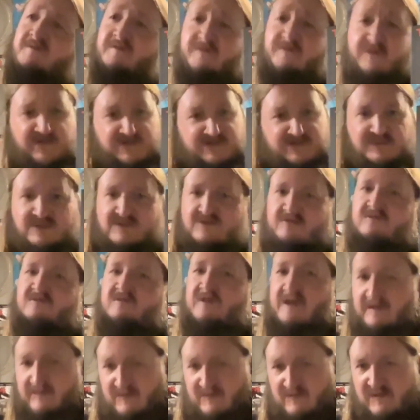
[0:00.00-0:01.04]
thrash metal
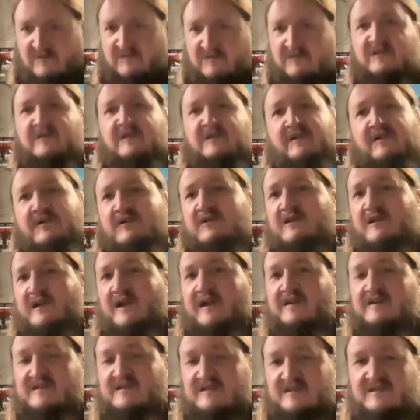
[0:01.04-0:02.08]
came around in the early
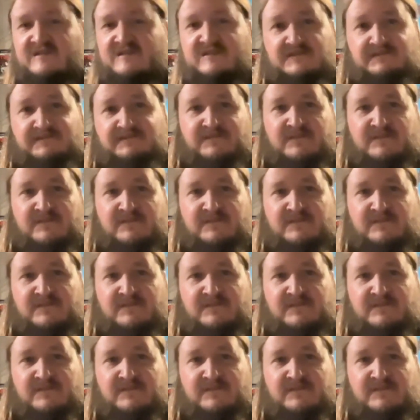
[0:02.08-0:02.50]
80s